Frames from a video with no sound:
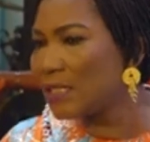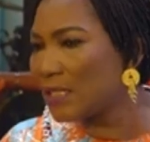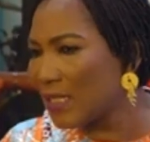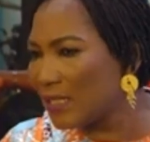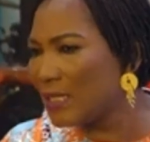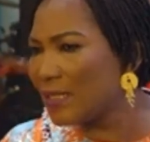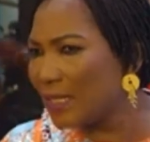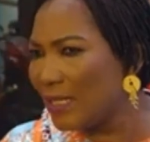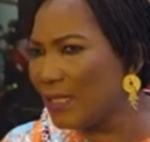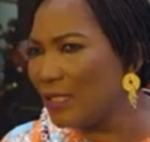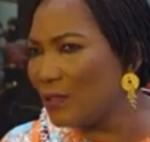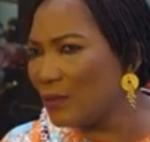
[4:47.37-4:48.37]
she started
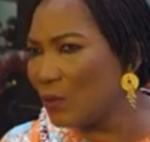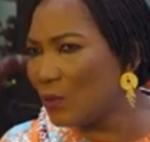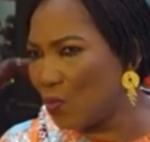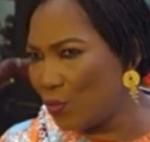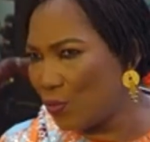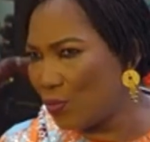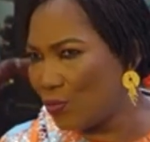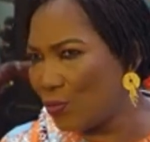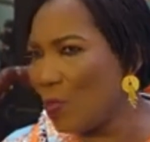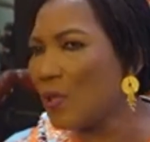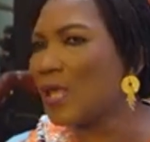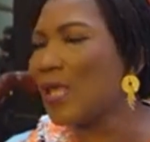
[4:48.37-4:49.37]
selling
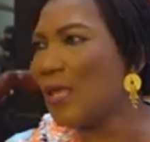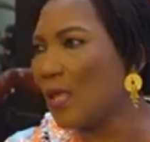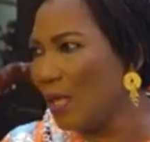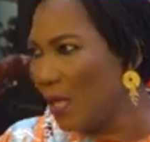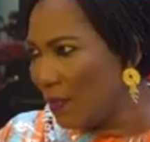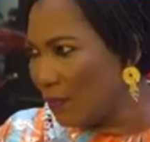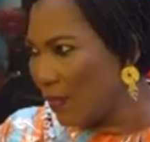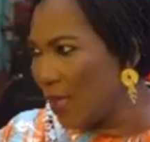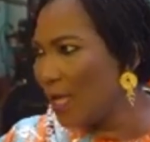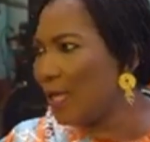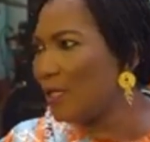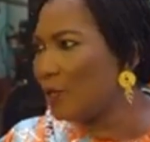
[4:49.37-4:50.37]
kono, okay.
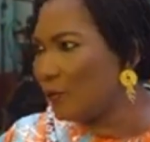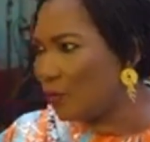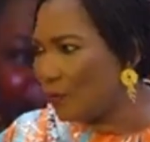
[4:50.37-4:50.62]
Then,